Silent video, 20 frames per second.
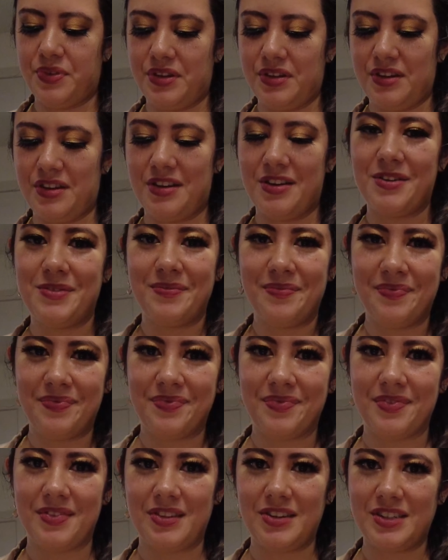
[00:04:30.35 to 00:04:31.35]
You know,
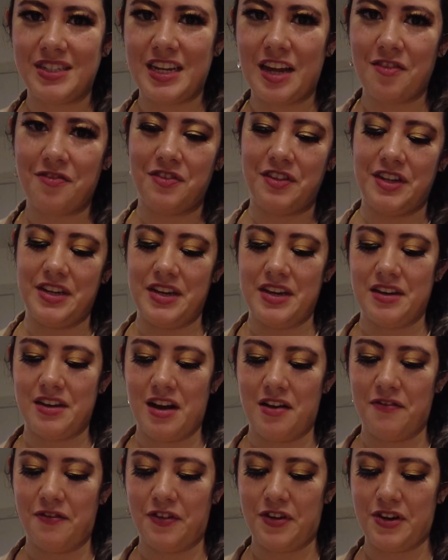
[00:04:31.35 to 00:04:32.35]
there's definitely
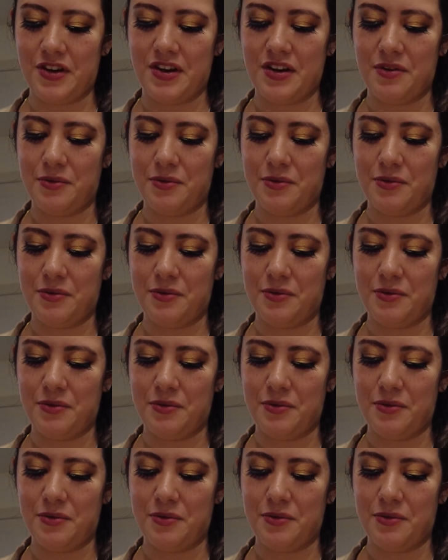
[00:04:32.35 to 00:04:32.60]
comfort